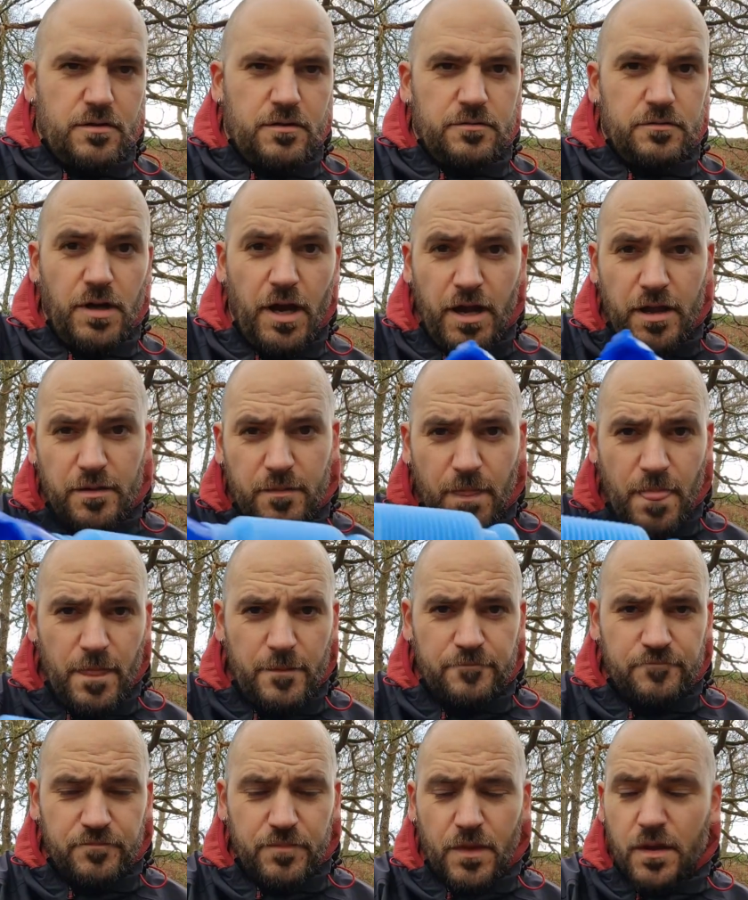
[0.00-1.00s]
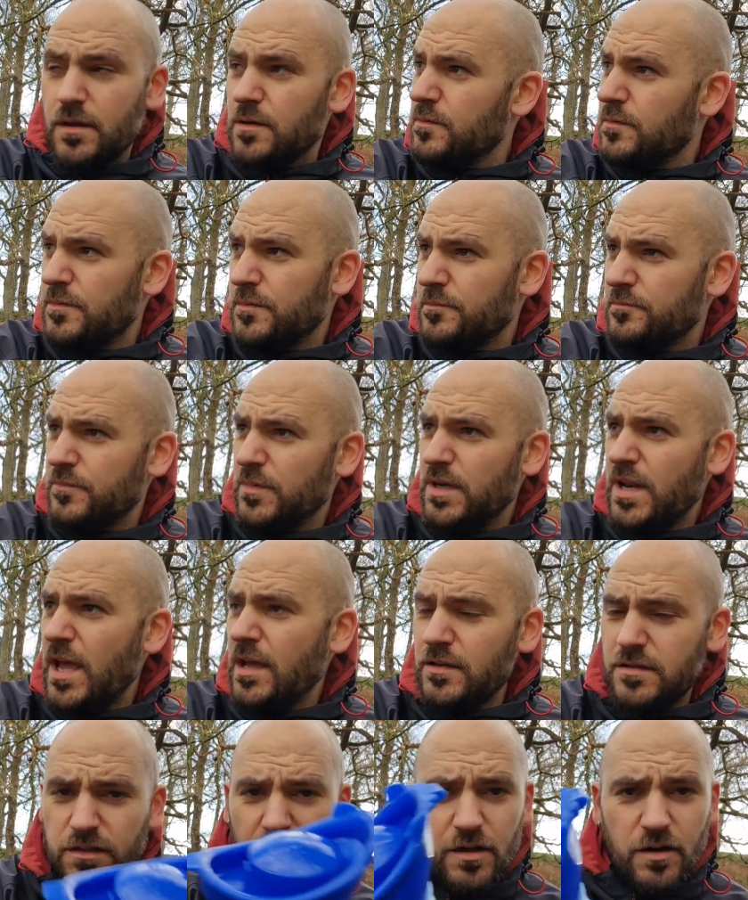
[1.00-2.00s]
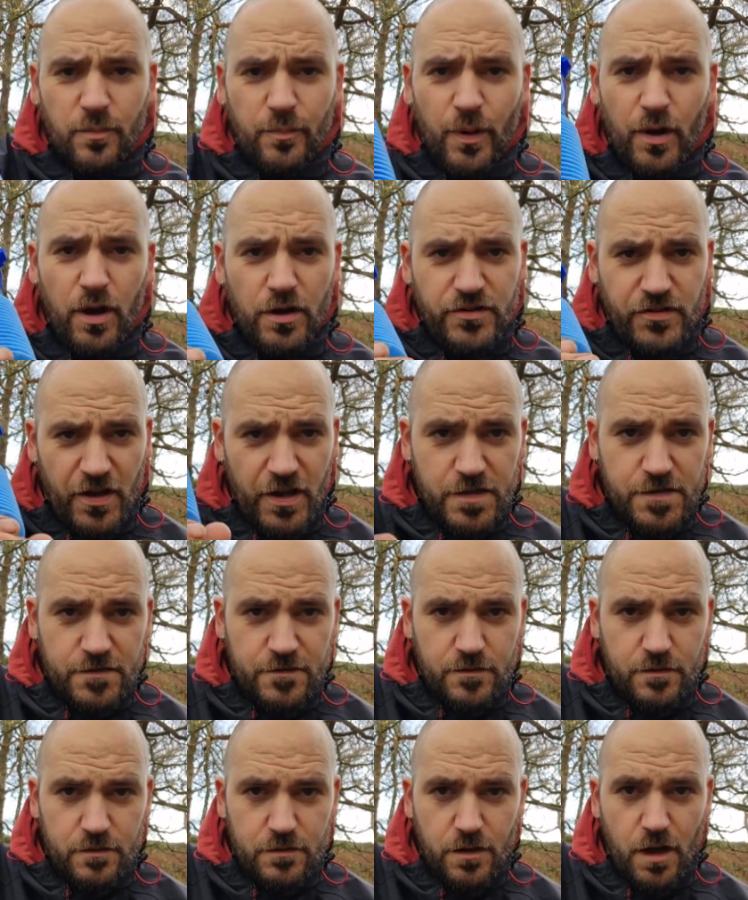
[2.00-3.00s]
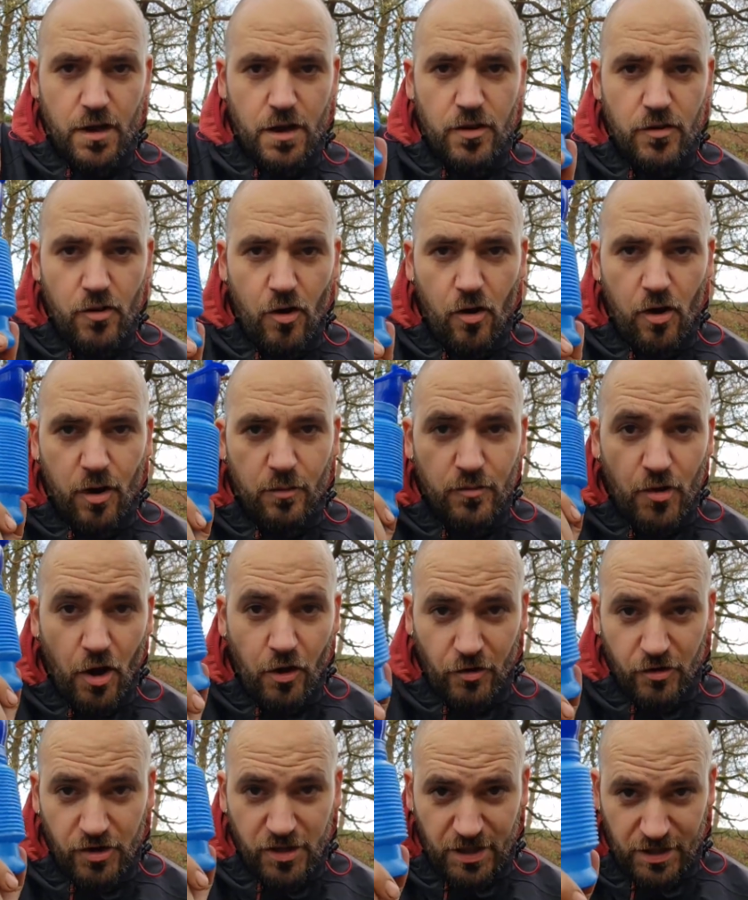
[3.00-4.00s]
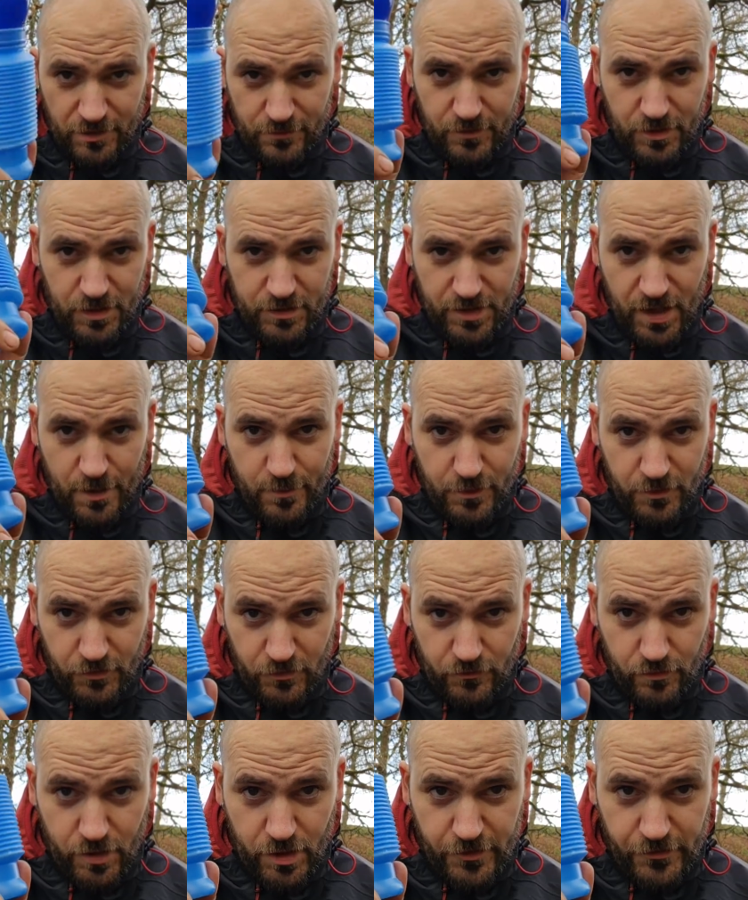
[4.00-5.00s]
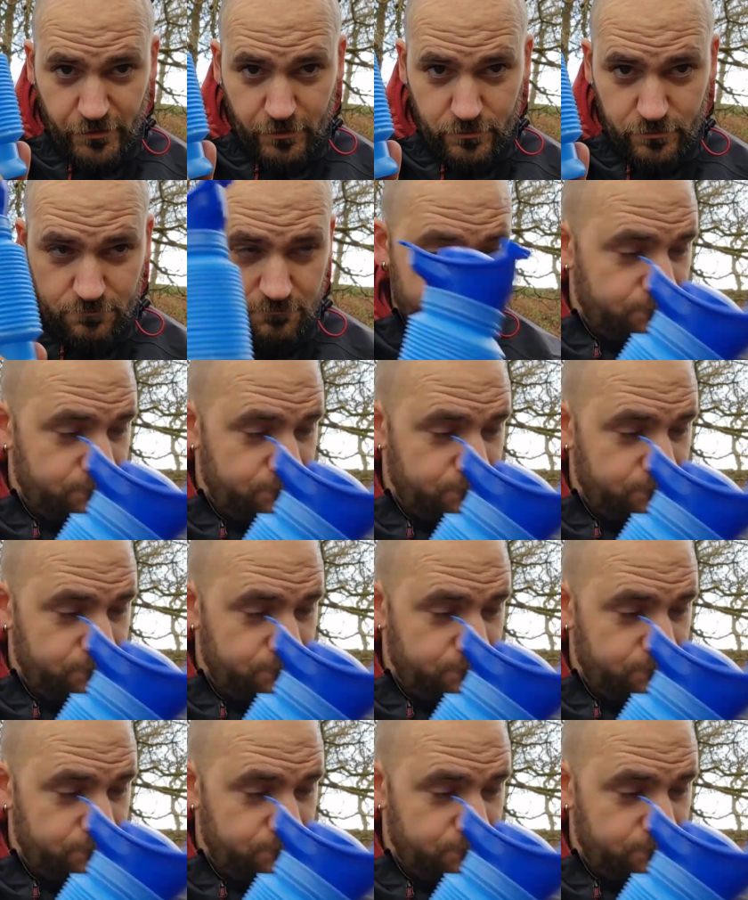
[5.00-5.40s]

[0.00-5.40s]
Right, my next little purchase, and no, I'm not going to give you a demonstration,